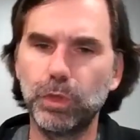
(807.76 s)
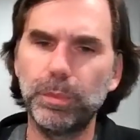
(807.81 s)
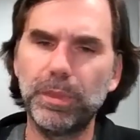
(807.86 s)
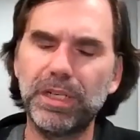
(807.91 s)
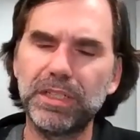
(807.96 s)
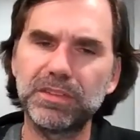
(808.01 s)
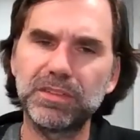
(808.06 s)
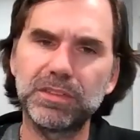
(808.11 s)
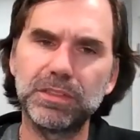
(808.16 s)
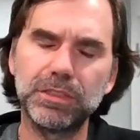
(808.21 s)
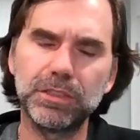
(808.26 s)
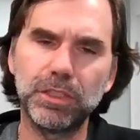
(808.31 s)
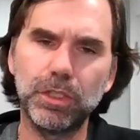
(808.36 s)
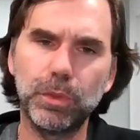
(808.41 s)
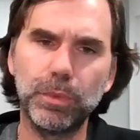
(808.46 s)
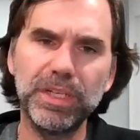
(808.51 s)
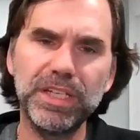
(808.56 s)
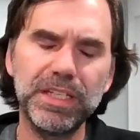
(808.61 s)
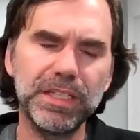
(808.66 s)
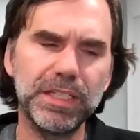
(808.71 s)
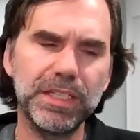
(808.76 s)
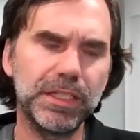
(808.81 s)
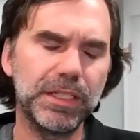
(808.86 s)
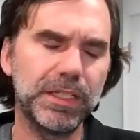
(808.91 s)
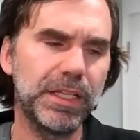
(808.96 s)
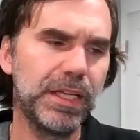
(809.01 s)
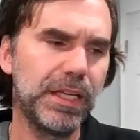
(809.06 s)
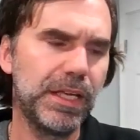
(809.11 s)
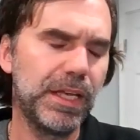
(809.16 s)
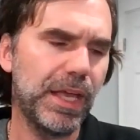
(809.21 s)
robots can go
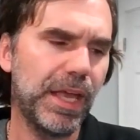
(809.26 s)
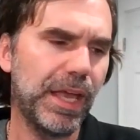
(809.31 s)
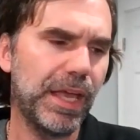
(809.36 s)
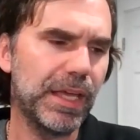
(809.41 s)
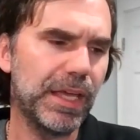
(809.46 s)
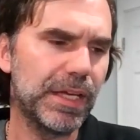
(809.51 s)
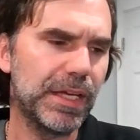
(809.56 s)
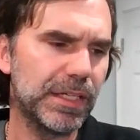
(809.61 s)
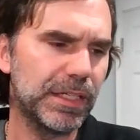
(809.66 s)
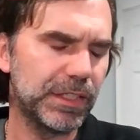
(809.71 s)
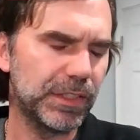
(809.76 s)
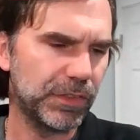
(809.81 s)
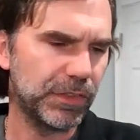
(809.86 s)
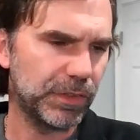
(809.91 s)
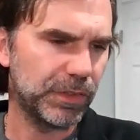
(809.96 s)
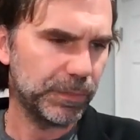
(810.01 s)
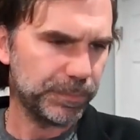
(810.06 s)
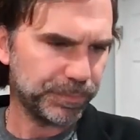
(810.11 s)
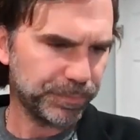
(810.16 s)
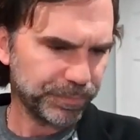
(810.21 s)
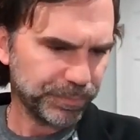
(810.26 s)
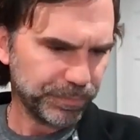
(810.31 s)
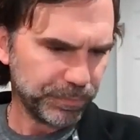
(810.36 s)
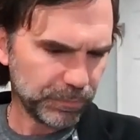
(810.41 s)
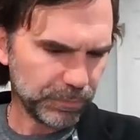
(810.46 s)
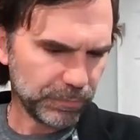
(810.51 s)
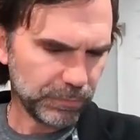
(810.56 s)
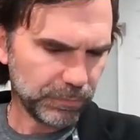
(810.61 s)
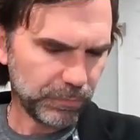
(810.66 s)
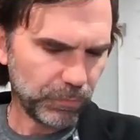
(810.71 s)
in and
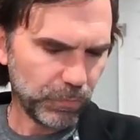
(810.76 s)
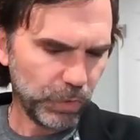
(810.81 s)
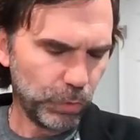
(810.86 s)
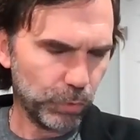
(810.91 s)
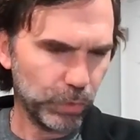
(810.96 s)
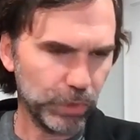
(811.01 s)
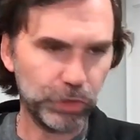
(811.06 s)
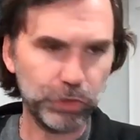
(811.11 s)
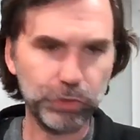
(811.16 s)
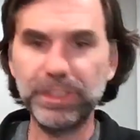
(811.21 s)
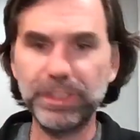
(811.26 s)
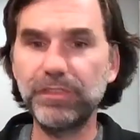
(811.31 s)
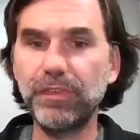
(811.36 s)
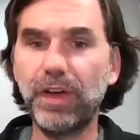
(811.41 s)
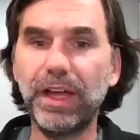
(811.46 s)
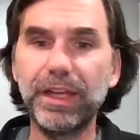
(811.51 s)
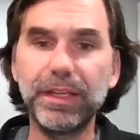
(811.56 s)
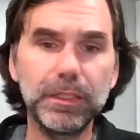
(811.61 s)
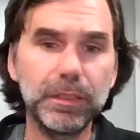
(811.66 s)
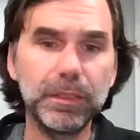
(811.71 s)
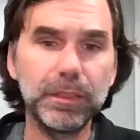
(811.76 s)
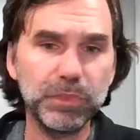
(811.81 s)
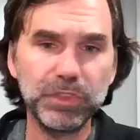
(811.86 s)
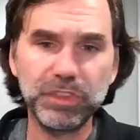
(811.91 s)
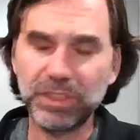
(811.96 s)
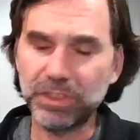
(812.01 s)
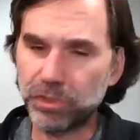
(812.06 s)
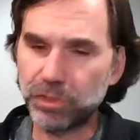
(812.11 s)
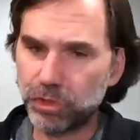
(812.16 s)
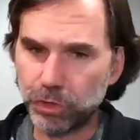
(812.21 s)
retrieve
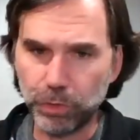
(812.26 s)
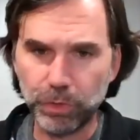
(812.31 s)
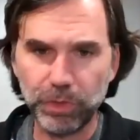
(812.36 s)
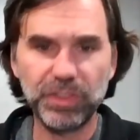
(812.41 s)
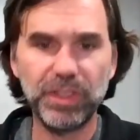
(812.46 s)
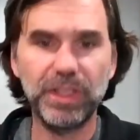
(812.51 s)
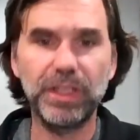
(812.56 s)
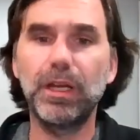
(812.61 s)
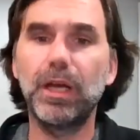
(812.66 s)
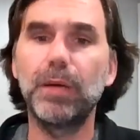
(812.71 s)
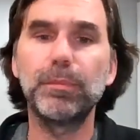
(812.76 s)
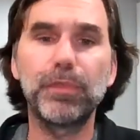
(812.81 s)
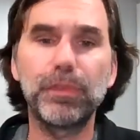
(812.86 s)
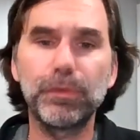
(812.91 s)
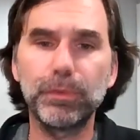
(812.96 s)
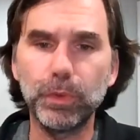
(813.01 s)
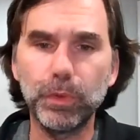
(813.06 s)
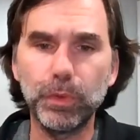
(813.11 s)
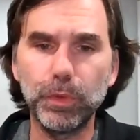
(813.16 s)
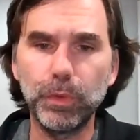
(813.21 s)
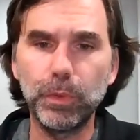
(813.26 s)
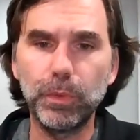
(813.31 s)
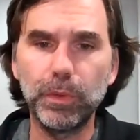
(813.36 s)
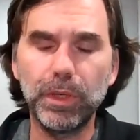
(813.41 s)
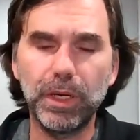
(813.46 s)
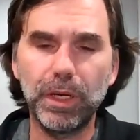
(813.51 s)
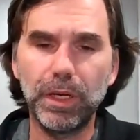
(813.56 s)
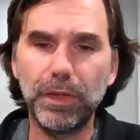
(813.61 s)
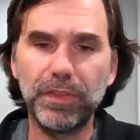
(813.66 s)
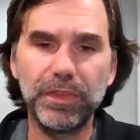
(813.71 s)
items as soon as they come
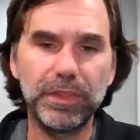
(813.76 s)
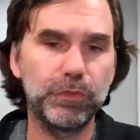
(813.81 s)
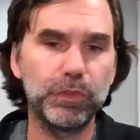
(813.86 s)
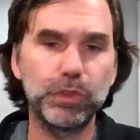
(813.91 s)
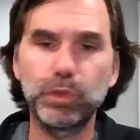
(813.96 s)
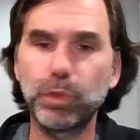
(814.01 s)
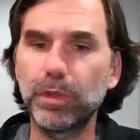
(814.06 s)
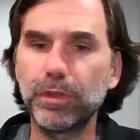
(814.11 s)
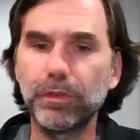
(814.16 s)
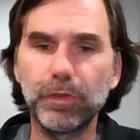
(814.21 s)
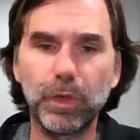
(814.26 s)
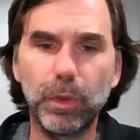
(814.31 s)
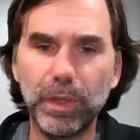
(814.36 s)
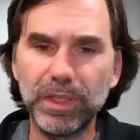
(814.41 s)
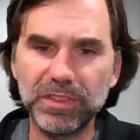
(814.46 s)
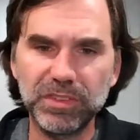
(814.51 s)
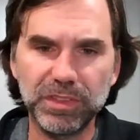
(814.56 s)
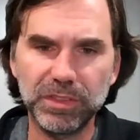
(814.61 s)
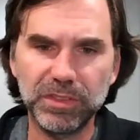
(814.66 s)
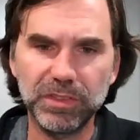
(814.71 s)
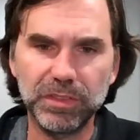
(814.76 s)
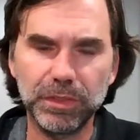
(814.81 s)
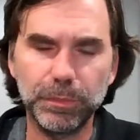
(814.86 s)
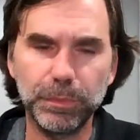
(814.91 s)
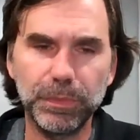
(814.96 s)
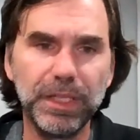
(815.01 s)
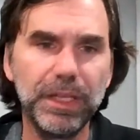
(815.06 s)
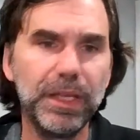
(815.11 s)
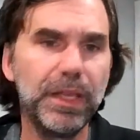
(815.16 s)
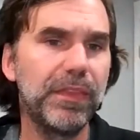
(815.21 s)
through the inventory request
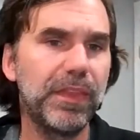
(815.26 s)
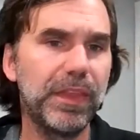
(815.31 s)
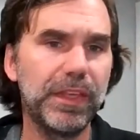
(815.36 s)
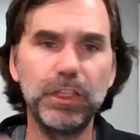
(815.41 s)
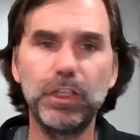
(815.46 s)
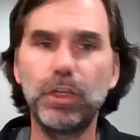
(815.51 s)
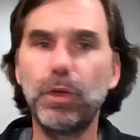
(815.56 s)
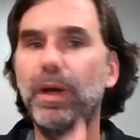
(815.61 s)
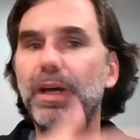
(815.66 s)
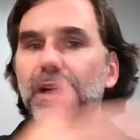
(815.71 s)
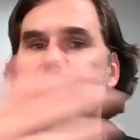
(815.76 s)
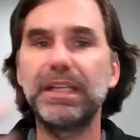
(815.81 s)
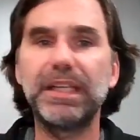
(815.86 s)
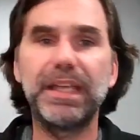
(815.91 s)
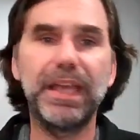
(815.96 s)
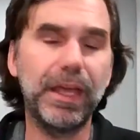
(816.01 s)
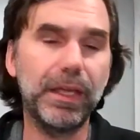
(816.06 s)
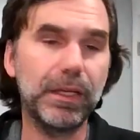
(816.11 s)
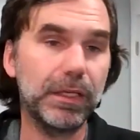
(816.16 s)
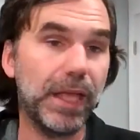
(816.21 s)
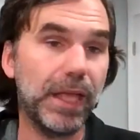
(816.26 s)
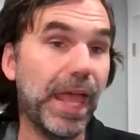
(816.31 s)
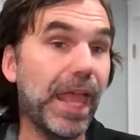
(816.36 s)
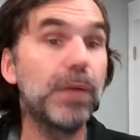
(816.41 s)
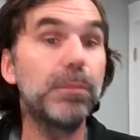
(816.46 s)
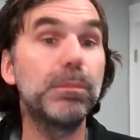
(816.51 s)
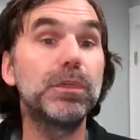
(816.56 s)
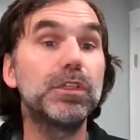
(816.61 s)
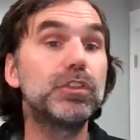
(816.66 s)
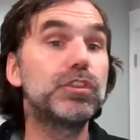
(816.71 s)
system. They can go out and get
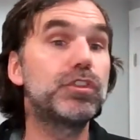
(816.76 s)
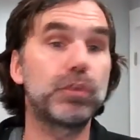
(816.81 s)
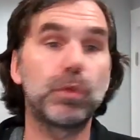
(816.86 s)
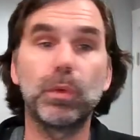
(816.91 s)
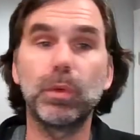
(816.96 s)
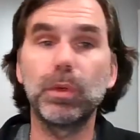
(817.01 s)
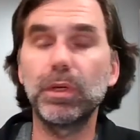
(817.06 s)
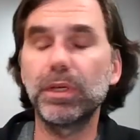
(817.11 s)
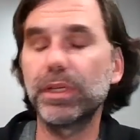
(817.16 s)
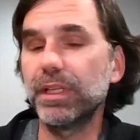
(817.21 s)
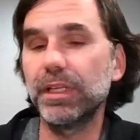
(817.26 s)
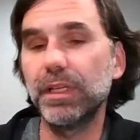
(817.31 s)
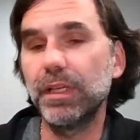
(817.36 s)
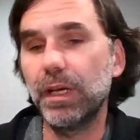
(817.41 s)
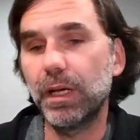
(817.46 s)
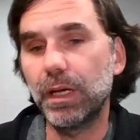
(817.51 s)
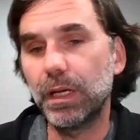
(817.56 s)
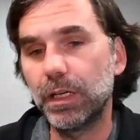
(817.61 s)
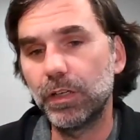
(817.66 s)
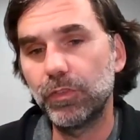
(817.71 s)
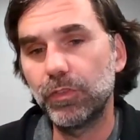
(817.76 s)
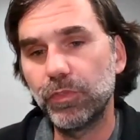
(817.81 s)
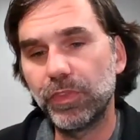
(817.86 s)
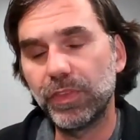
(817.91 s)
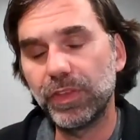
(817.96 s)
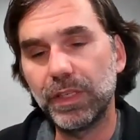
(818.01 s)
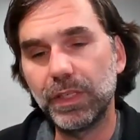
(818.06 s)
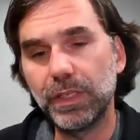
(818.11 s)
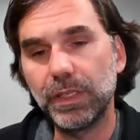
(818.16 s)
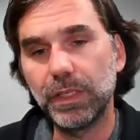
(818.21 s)
a majority of
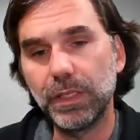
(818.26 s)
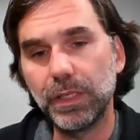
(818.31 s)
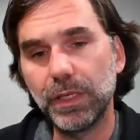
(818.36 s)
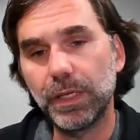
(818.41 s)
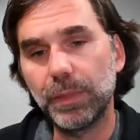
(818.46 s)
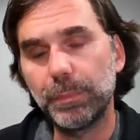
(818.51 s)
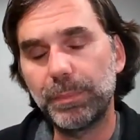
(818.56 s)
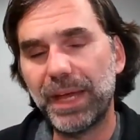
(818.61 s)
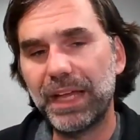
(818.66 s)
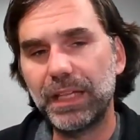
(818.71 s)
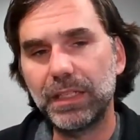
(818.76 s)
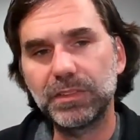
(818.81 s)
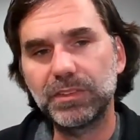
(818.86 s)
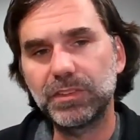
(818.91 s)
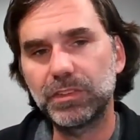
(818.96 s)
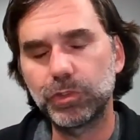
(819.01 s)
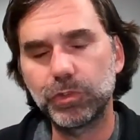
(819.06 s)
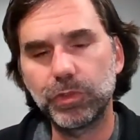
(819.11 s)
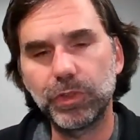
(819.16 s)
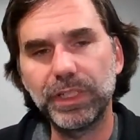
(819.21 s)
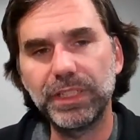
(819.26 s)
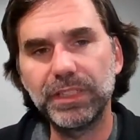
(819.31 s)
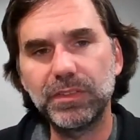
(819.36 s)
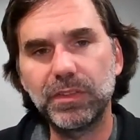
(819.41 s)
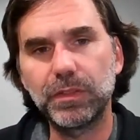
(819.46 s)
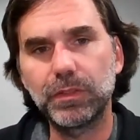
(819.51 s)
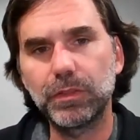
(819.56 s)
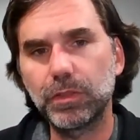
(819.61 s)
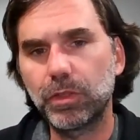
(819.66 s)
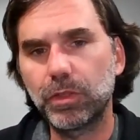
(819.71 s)
the pallets and
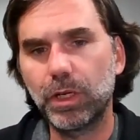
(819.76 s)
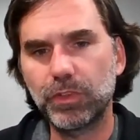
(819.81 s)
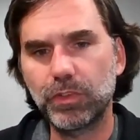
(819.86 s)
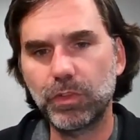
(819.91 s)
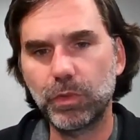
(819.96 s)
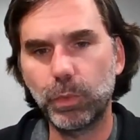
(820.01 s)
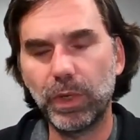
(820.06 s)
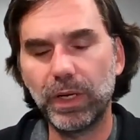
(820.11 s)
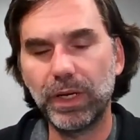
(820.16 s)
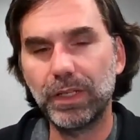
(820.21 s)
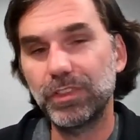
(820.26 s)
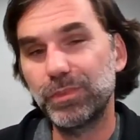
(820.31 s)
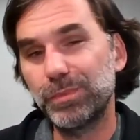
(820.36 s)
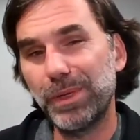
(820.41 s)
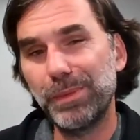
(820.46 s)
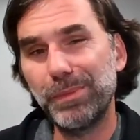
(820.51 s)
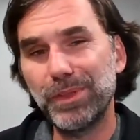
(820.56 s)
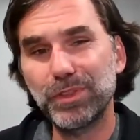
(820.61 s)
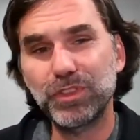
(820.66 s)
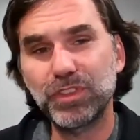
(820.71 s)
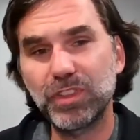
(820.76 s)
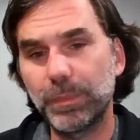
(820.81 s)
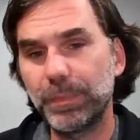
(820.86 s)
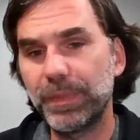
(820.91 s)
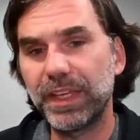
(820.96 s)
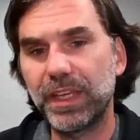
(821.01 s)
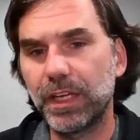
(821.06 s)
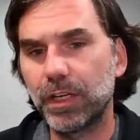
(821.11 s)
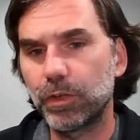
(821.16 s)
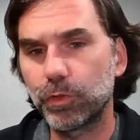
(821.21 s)
crates that are across the warehouse. Maybe there's some
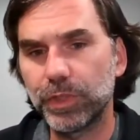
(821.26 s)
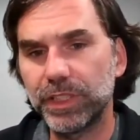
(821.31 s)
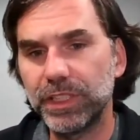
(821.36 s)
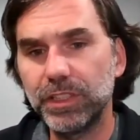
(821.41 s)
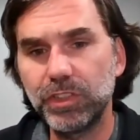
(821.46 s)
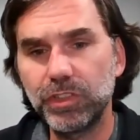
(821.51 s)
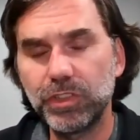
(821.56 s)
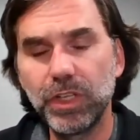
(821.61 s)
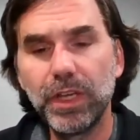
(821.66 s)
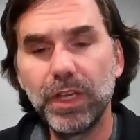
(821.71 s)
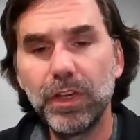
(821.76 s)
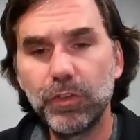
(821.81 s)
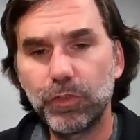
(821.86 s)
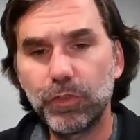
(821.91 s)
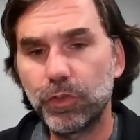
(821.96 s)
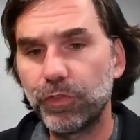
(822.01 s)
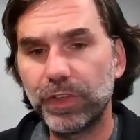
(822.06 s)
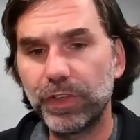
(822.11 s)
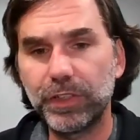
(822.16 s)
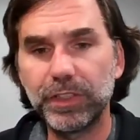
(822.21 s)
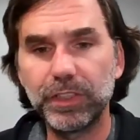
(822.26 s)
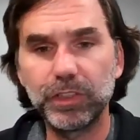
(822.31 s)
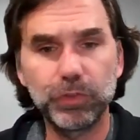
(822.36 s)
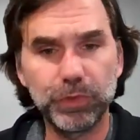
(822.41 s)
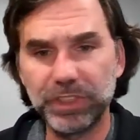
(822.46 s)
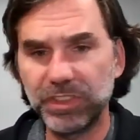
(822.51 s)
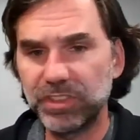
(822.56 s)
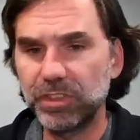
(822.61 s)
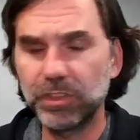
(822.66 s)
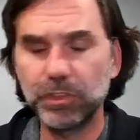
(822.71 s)
they can't reach for
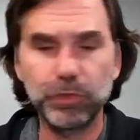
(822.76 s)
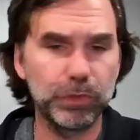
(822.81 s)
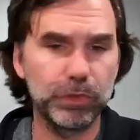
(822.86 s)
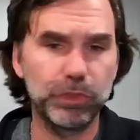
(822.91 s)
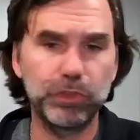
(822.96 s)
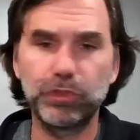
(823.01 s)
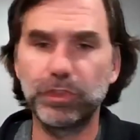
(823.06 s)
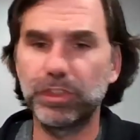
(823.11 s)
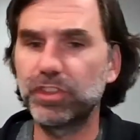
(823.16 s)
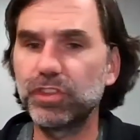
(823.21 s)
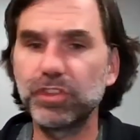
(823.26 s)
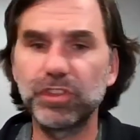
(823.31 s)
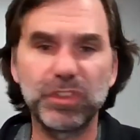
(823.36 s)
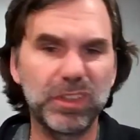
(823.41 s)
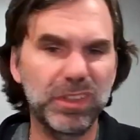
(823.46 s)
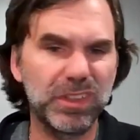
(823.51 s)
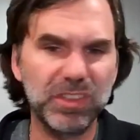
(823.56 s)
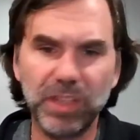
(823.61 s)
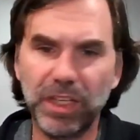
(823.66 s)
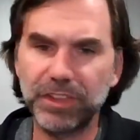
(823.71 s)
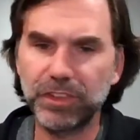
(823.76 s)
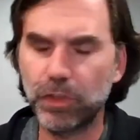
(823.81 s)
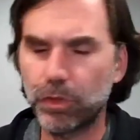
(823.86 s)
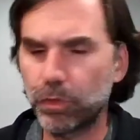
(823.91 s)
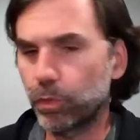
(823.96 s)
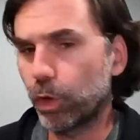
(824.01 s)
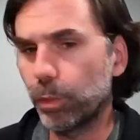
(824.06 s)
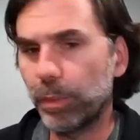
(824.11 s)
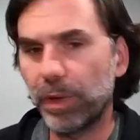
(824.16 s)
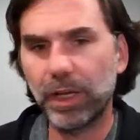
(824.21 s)
various reasons, restrictions on the size of
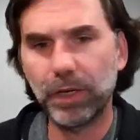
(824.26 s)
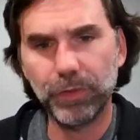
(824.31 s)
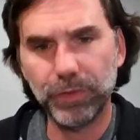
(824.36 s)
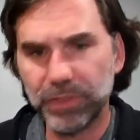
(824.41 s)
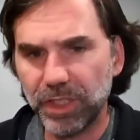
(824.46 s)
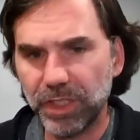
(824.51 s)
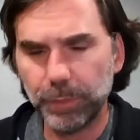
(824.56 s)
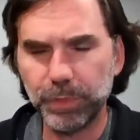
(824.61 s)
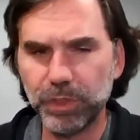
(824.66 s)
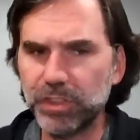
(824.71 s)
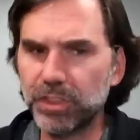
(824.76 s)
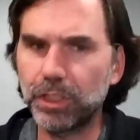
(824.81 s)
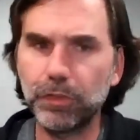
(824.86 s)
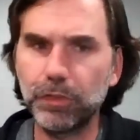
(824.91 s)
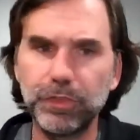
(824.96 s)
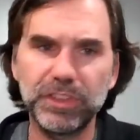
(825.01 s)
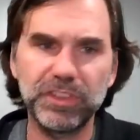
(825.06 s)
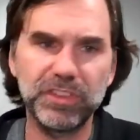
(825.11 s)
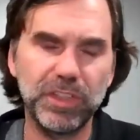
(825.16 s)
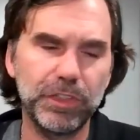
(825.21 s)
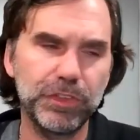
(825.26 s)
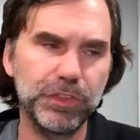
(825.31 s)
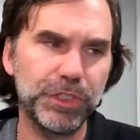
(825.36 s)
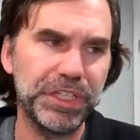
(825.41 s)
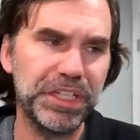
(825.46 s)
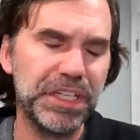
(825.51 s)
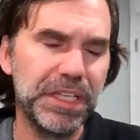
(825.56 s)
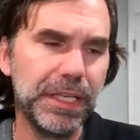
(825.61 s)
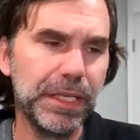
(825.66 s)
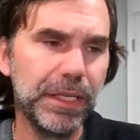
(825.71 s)
the robot or the type of shelf, et
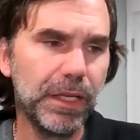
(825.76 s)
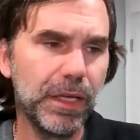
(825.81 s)
cetera.